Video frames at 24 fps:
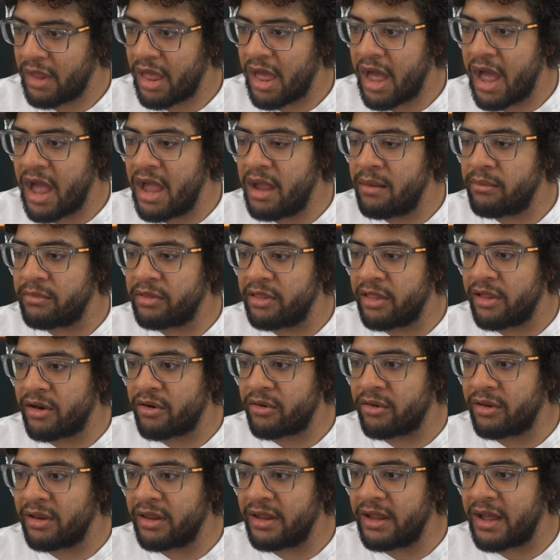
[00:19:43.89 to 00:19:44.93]
I am
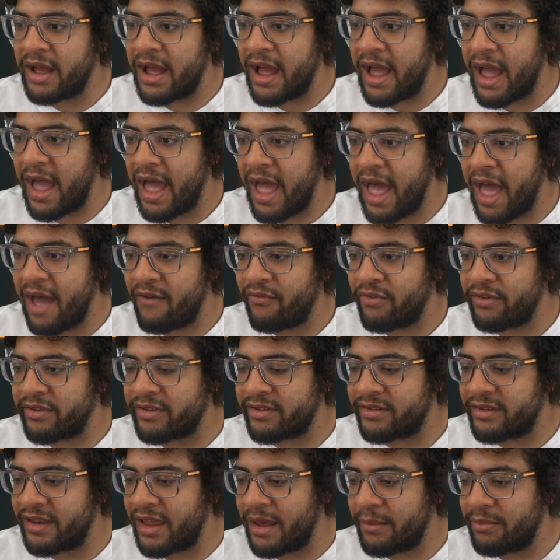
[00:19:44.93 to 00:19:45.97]
literally a half a
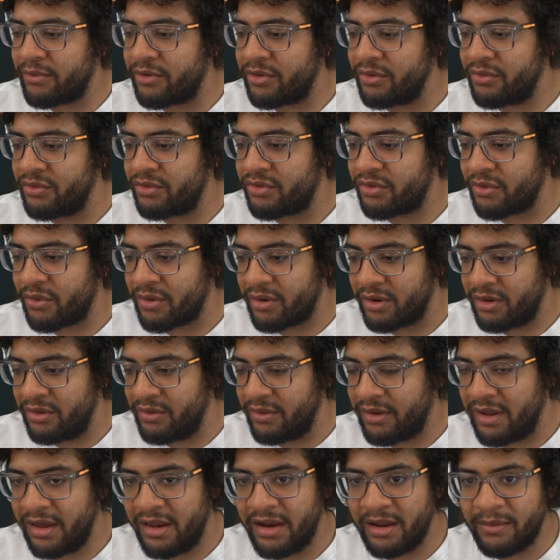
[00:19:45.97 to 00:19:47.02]
step too short. Are
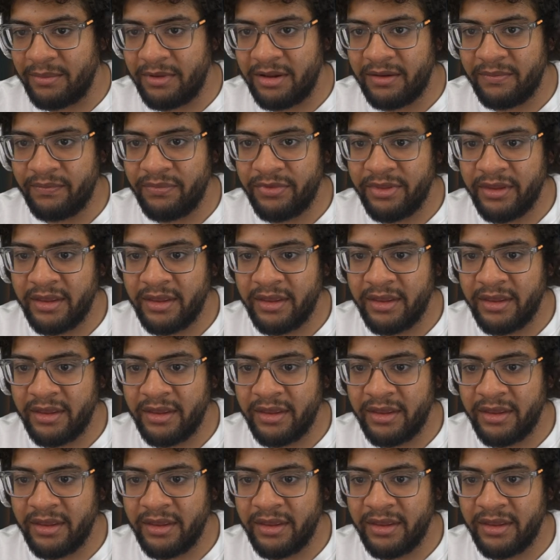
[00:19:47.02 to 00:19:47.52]
you kidding me?